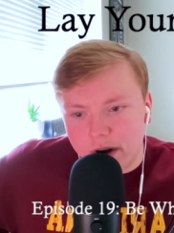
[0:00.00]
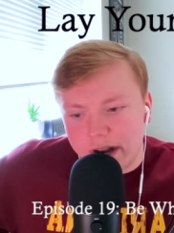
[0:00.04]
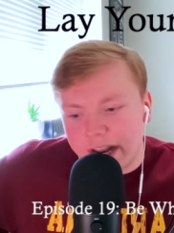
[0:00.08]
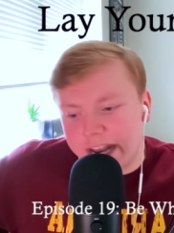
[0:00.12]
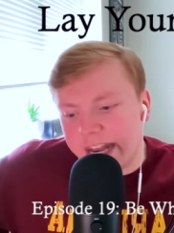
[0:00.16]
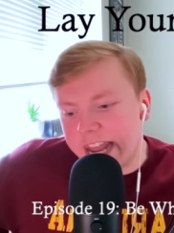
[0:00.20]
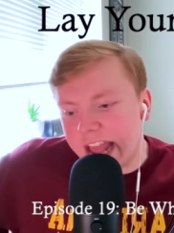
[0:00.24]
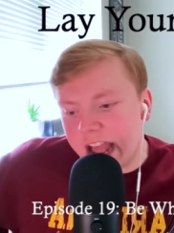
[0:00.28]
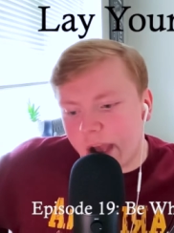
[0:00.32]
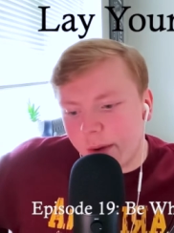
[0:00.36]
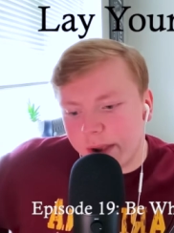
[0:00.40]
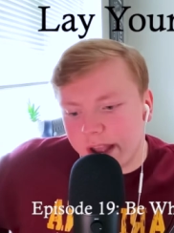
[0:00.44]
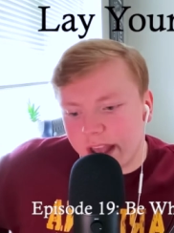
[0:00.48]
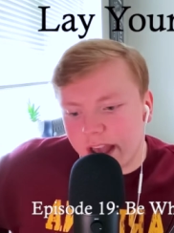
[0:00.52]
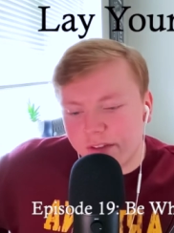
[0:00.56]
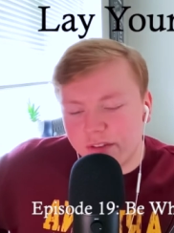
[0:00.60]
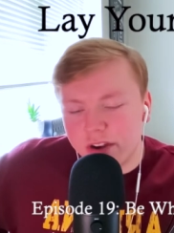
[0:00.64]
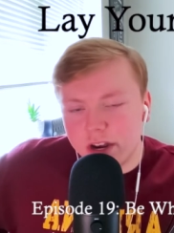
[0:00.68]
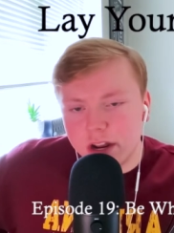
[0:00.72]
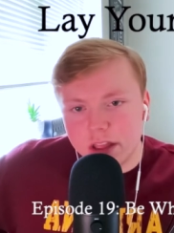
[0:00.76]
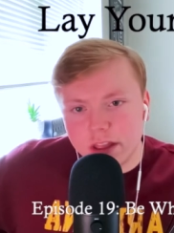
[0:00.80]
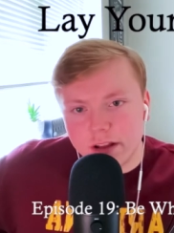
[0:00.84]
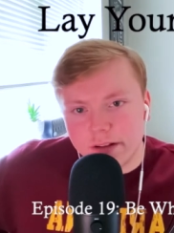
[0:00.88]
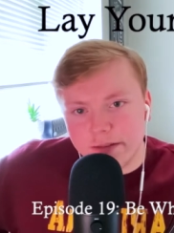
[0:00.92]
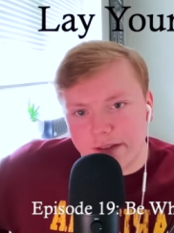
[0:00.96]
And now I have
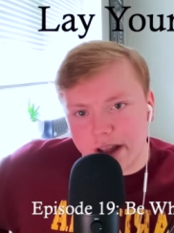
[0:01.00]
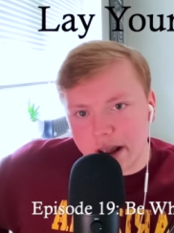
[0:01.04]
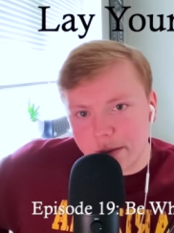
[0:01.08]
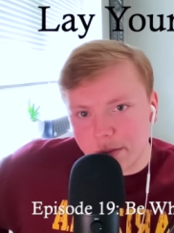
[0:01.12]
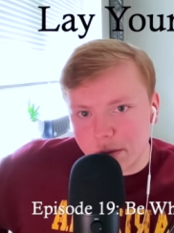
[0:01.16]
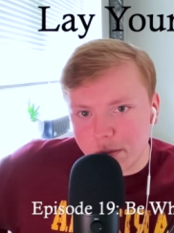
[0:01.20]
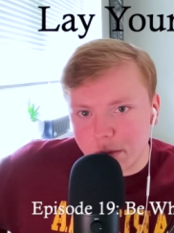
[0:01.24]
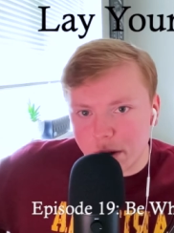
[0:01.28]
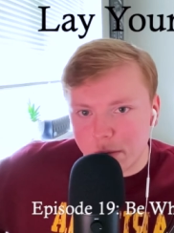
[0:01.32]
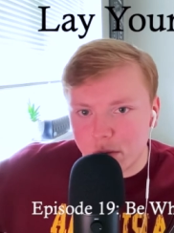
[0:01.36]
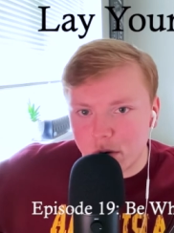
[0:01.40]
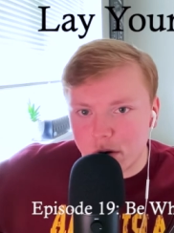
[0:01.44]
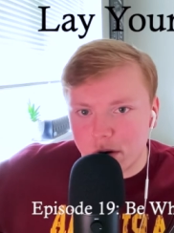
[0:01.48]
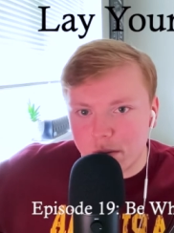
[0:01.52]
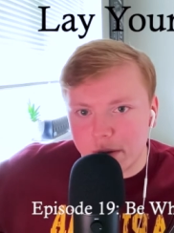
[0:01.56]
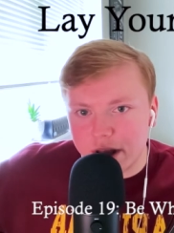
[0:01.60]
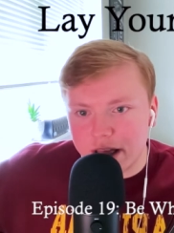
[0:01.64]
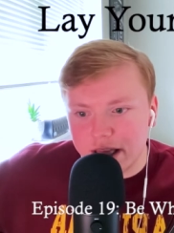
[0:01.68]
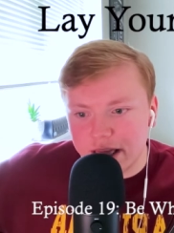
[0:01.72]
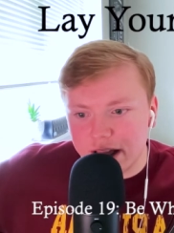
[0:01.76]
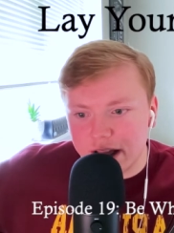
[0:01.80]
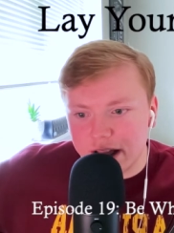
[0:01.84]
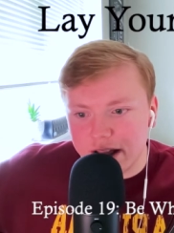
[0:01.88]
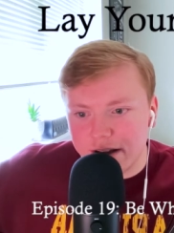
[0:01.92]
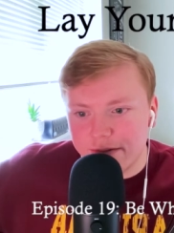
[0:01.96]
another family member in my
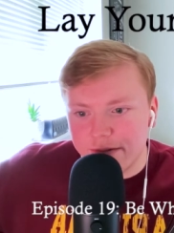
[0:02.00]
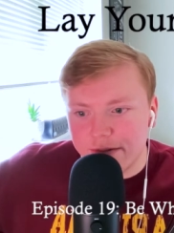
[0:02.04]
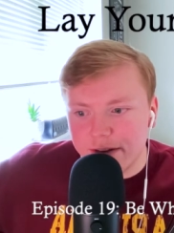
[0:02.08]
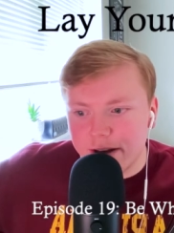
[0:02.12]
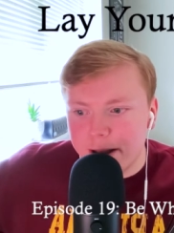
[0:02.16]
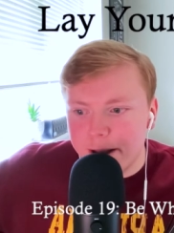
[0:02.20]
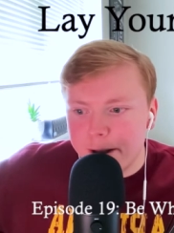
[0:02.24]
life